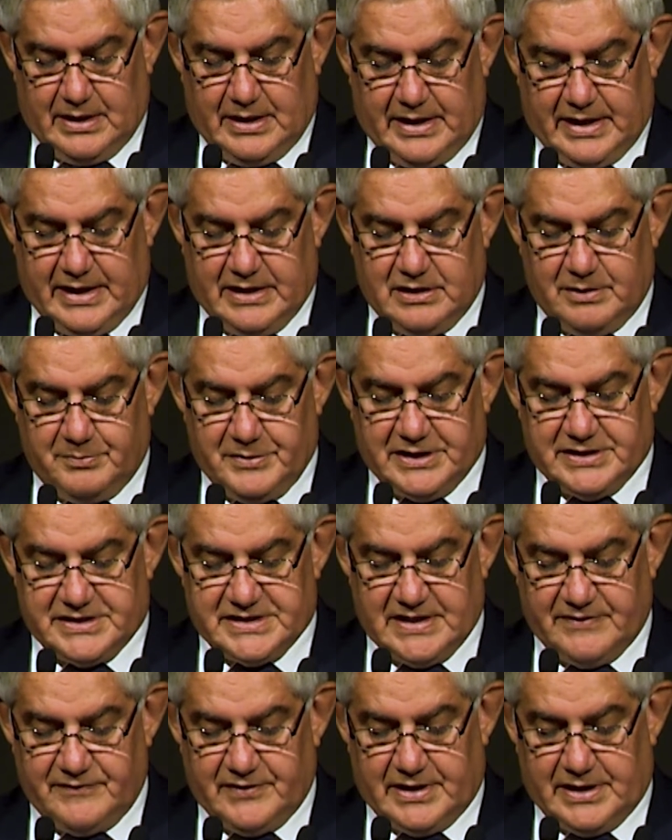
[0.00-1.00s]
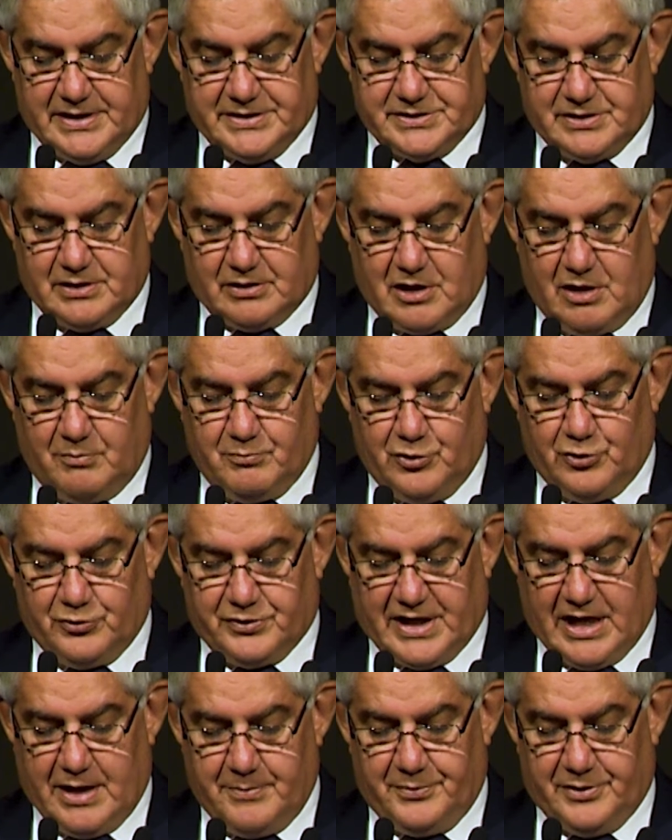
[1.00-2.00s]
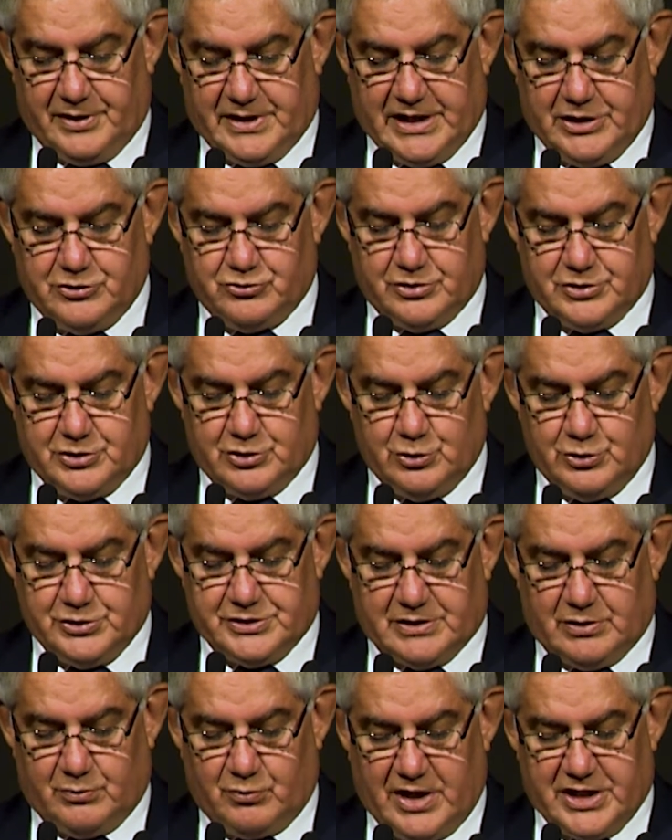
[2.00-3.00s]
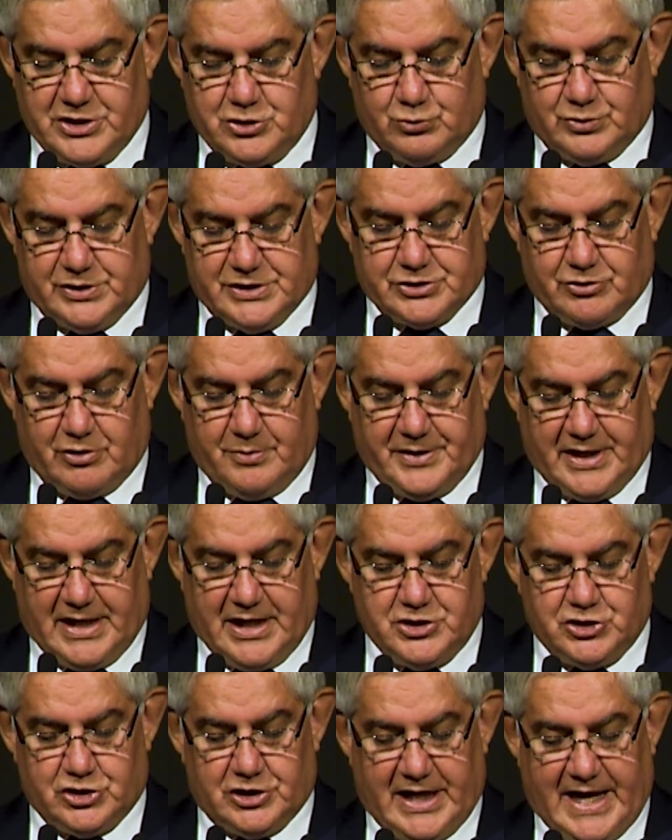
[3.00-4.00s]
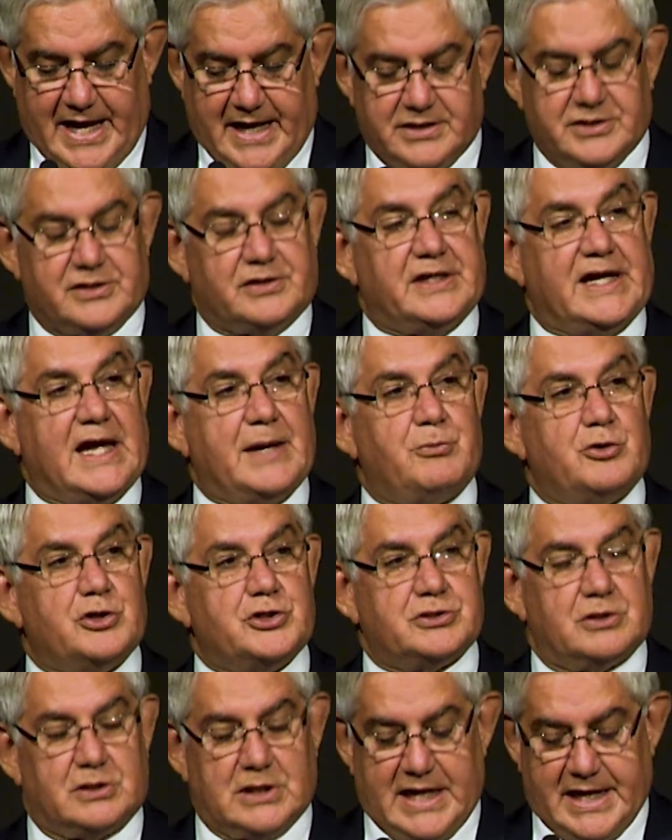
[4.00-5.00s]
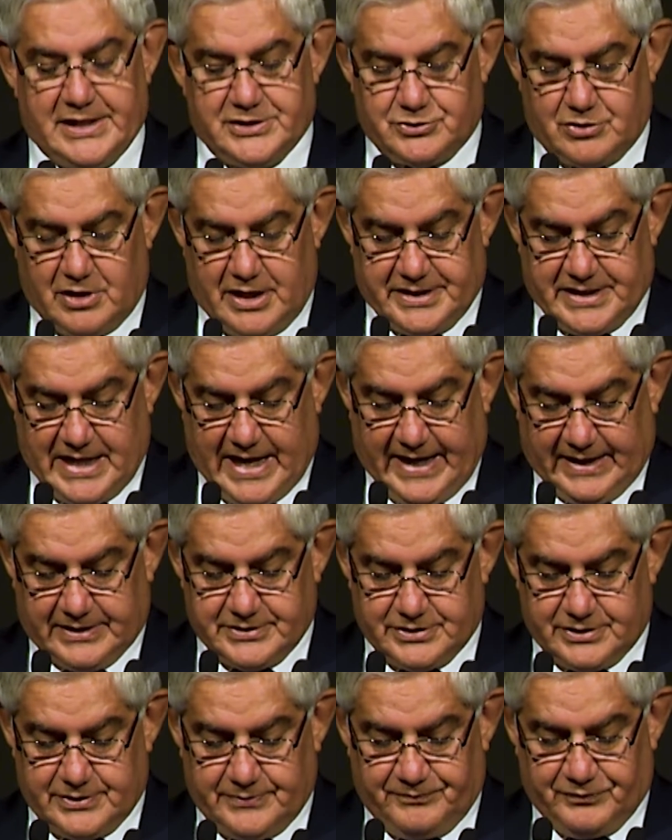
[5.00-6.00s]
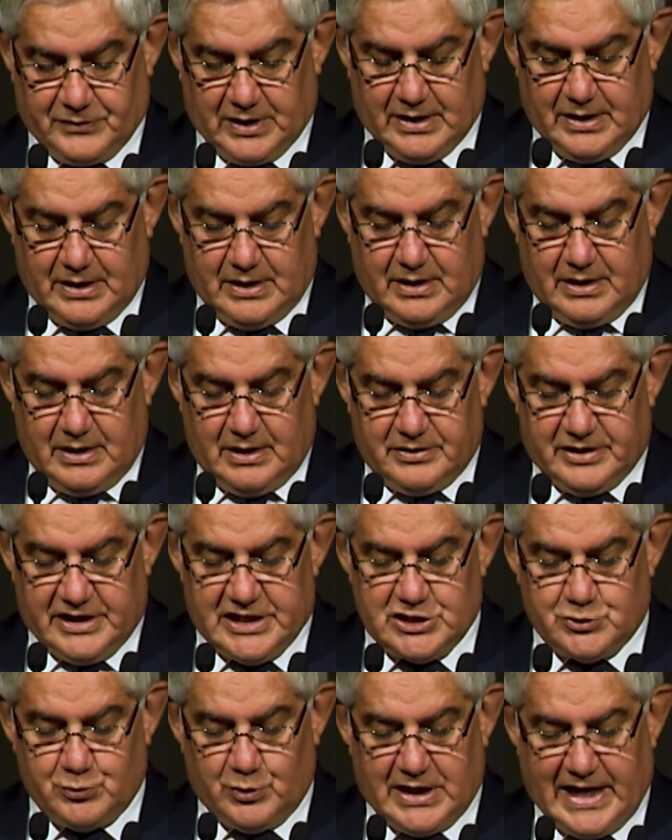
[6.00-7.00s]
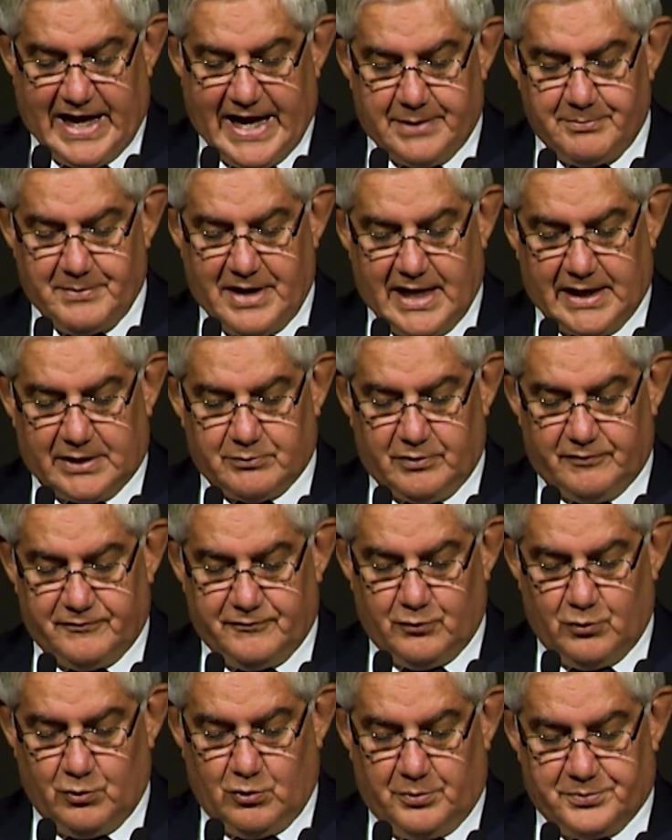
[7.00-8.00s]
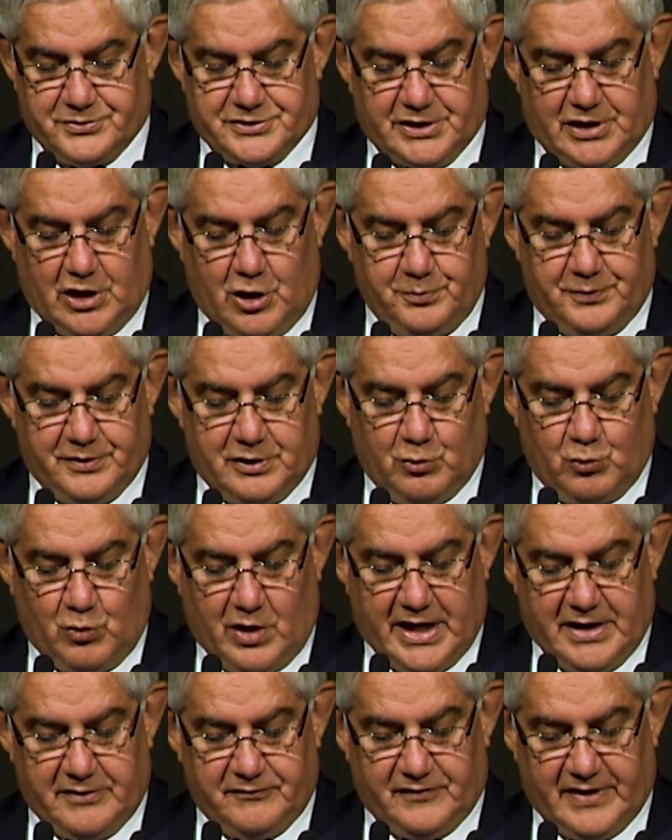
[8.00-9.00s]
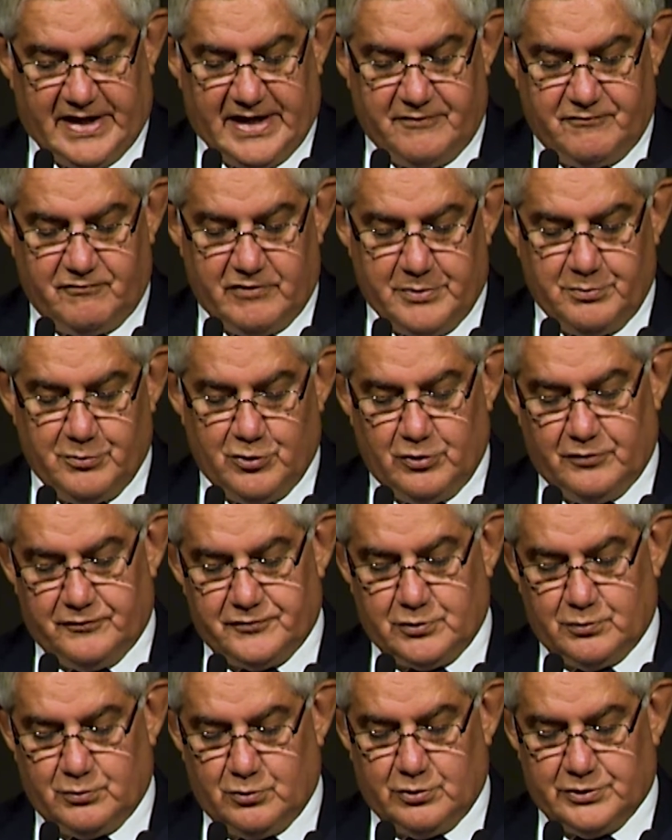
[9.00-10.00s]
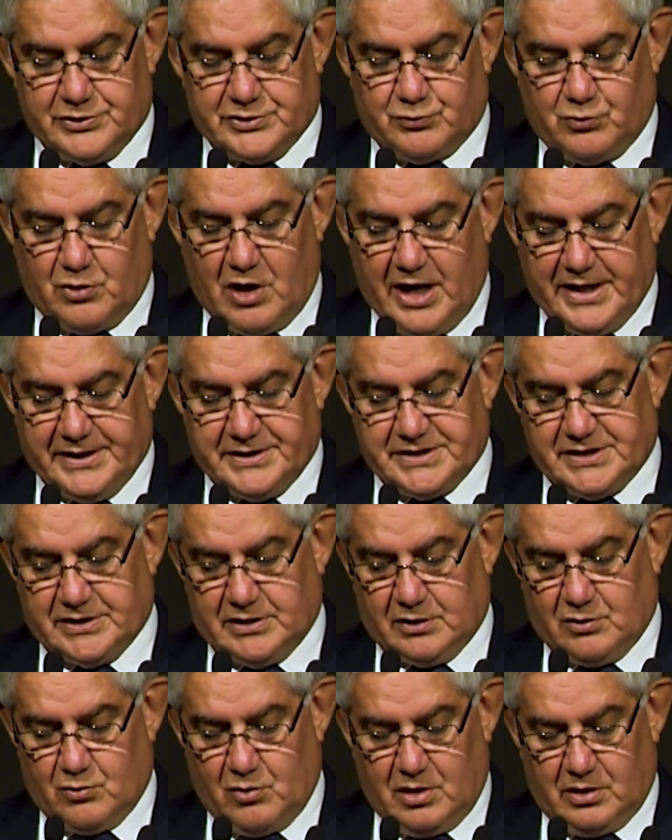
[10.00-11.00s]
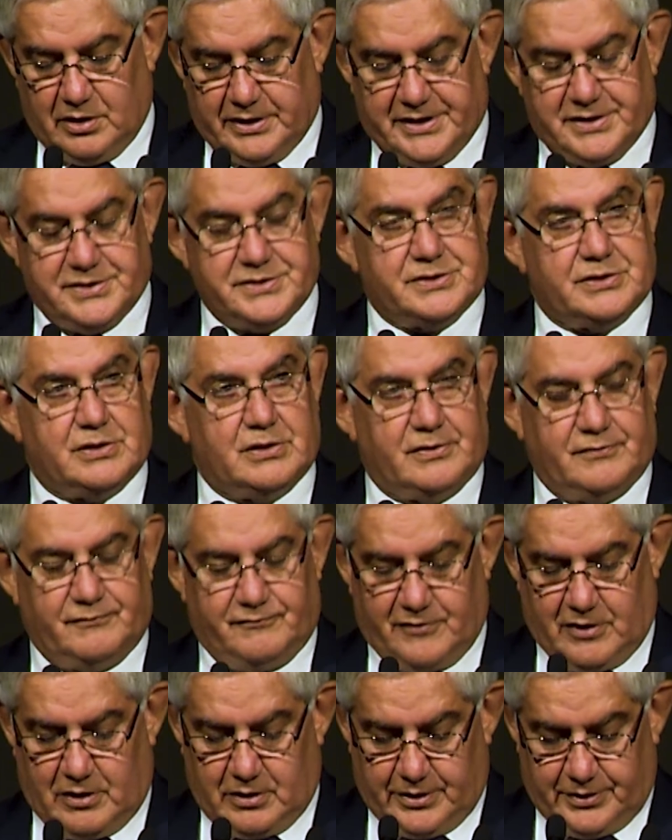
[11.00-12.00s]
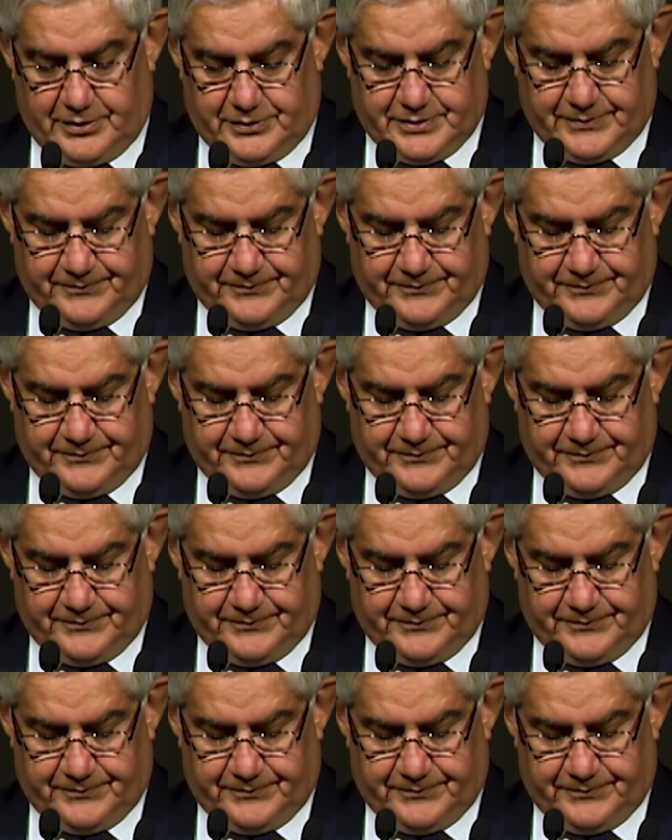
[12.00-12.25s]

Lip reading: In the mid-70s, the Commonwealth Government introduced the Racial Discrimination Act and the Aboriginal Lands Rights Act. These were landmark reforms that opened the way for every move towards rights and equalities that have followed.